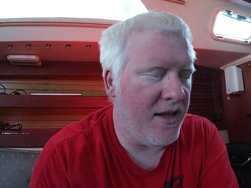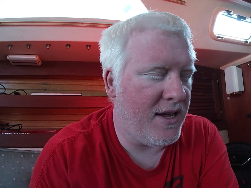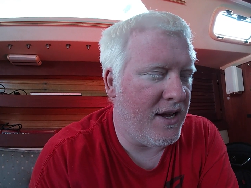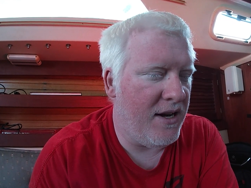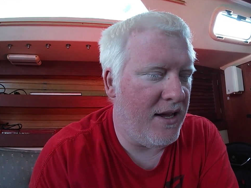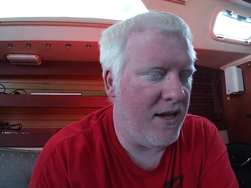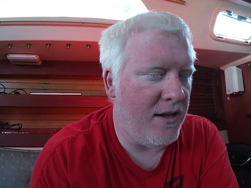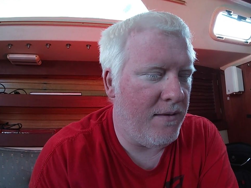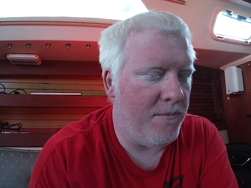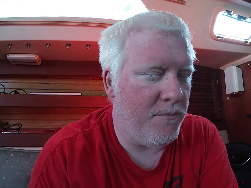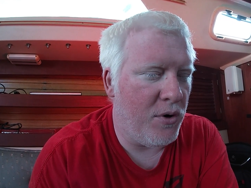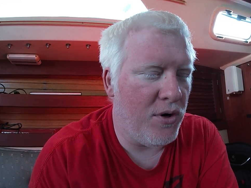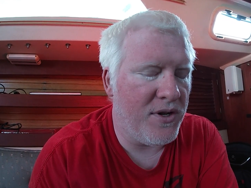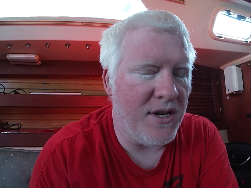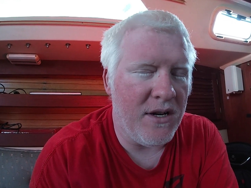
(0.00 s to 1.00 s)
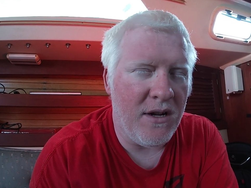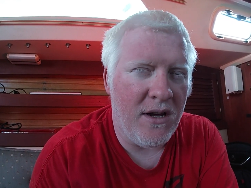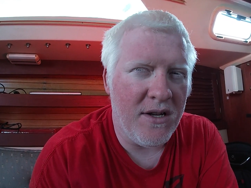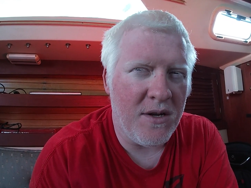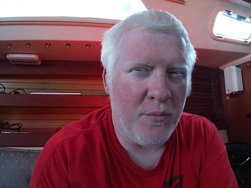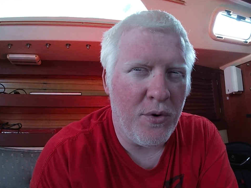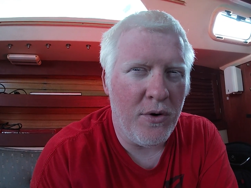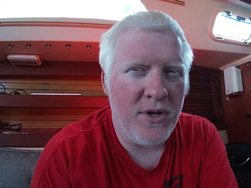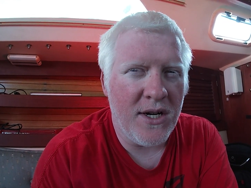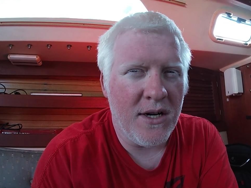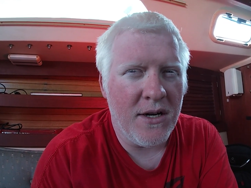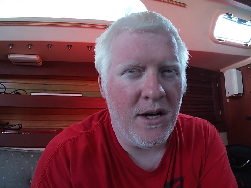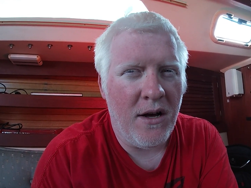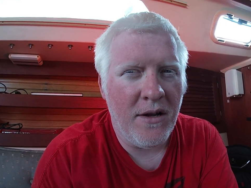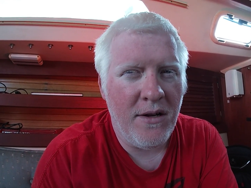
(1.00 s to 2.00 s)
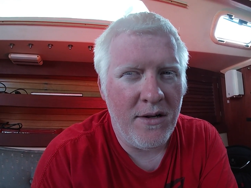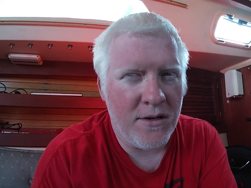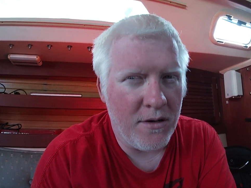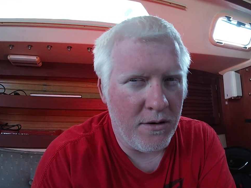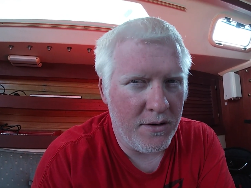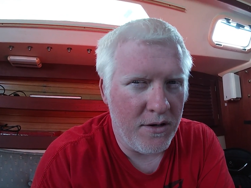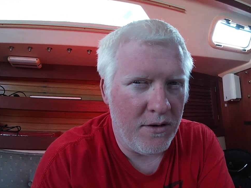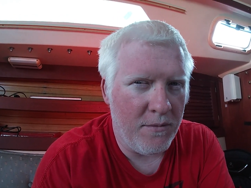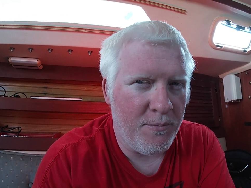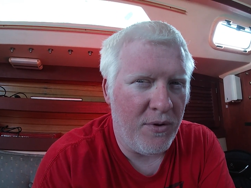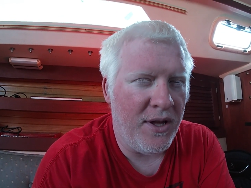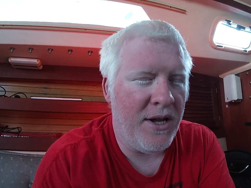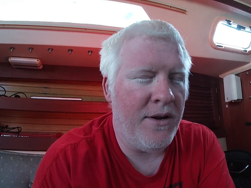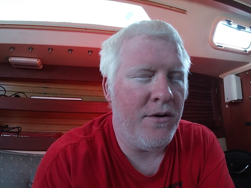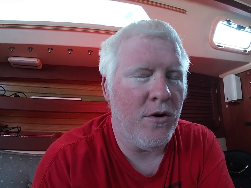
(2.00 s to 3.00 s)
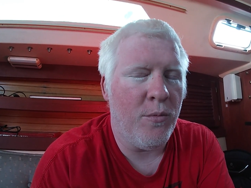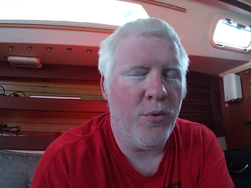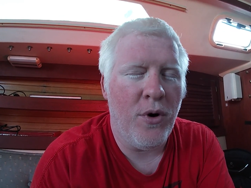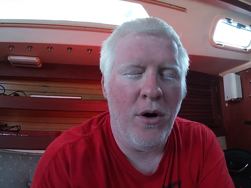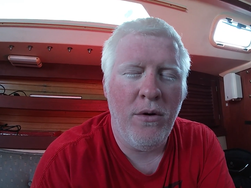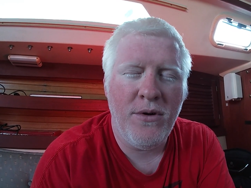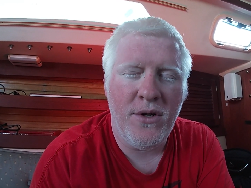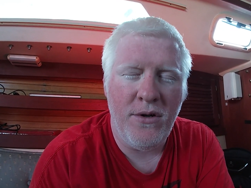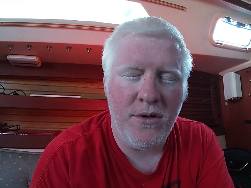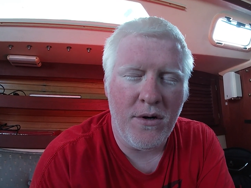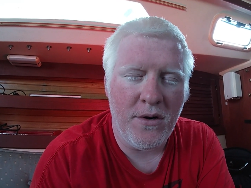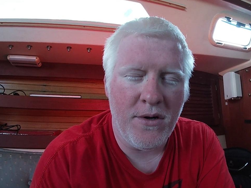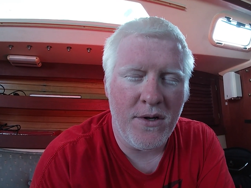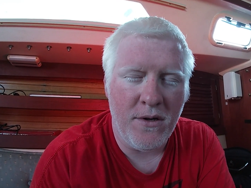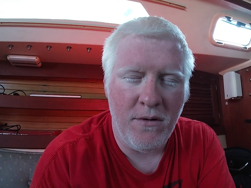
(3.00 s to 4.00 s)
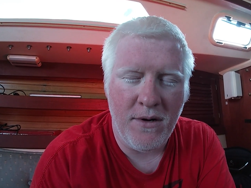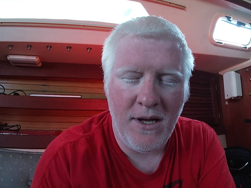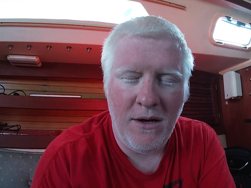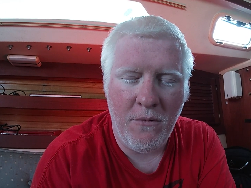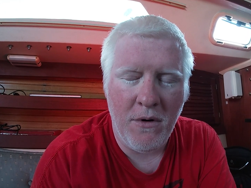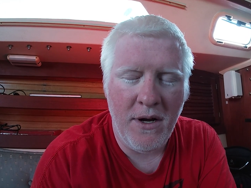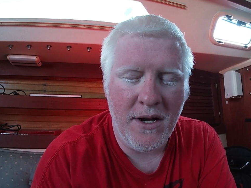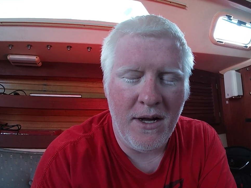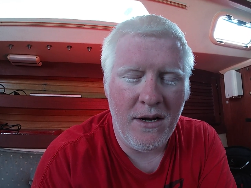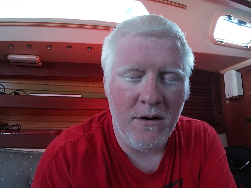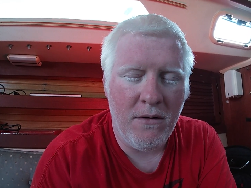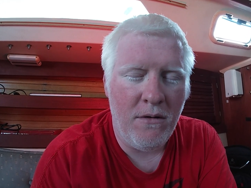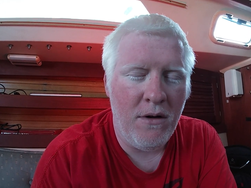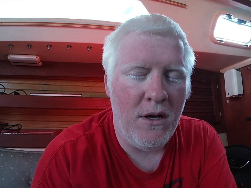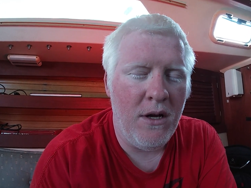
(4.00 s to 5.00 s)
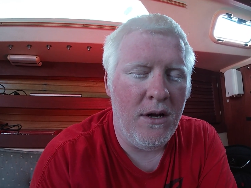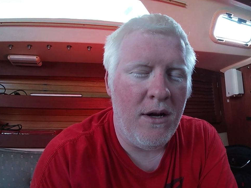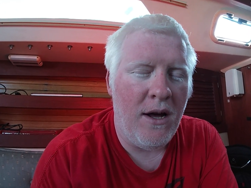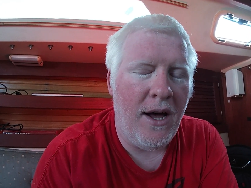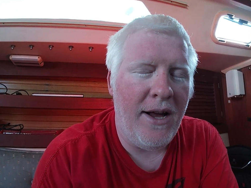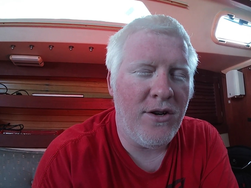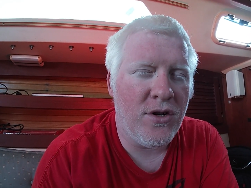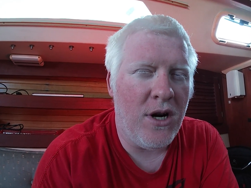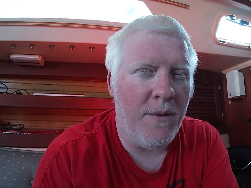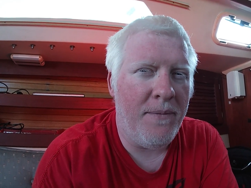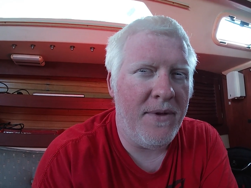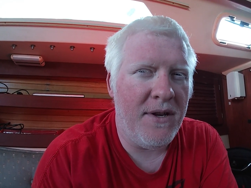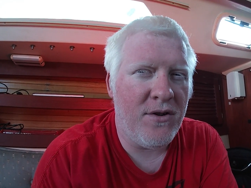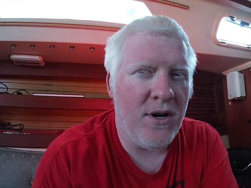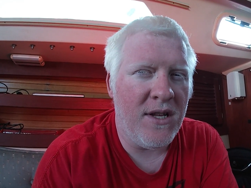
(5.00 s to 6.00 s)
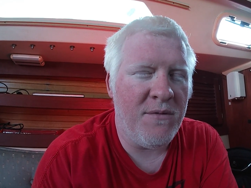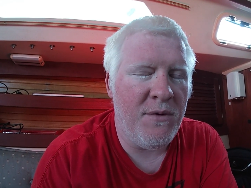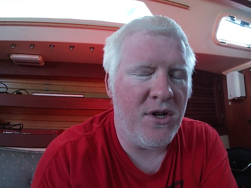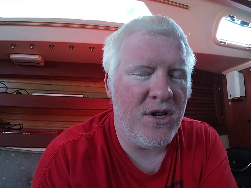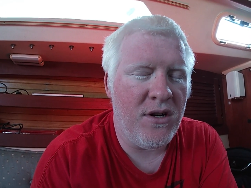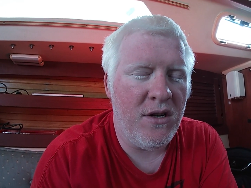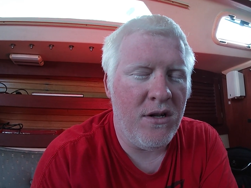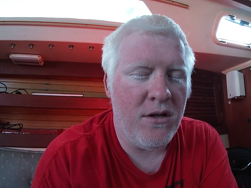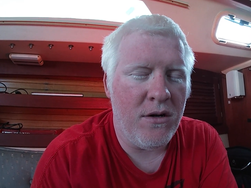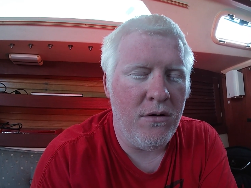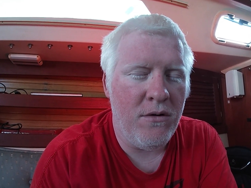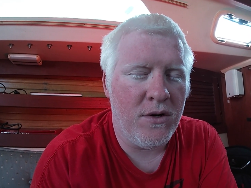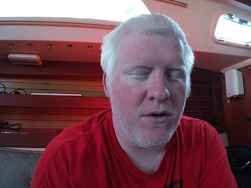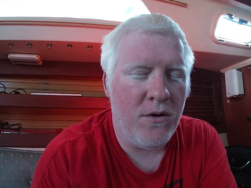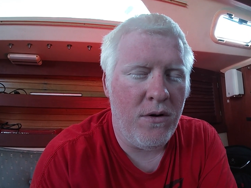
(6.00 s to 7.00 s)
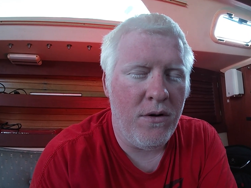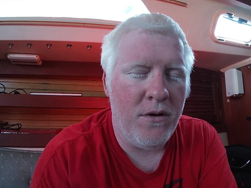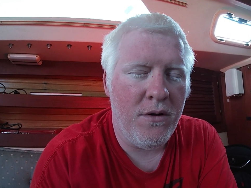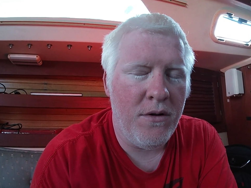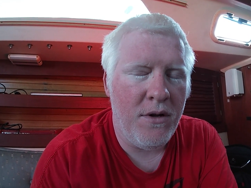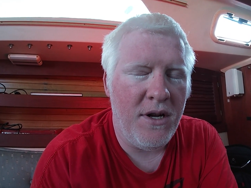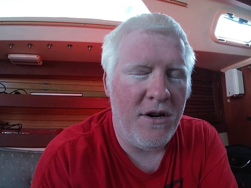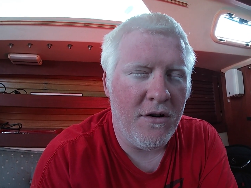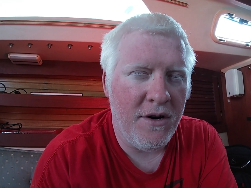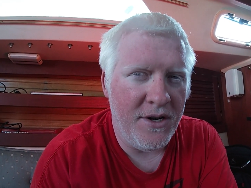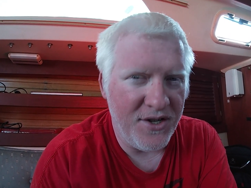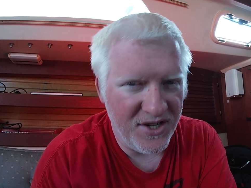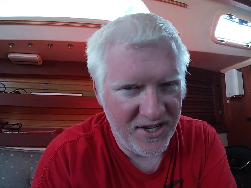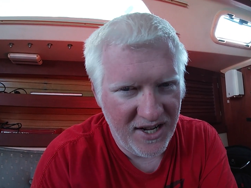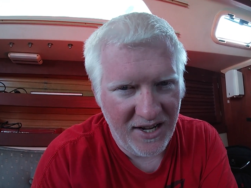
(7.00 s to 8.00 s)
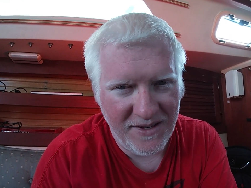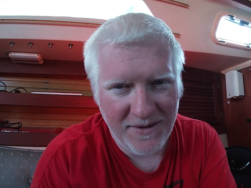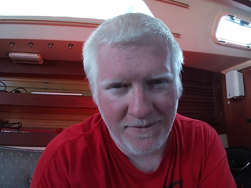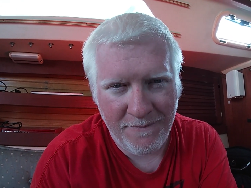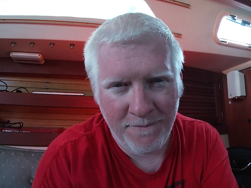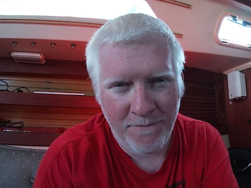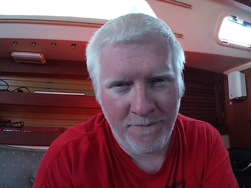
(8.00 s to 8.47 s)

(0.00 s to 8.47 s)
like any person does approaching a dock, you start to plan your approach and you start to slow down. We're at idle. I drop the transmission in the neutral, and our engine dies.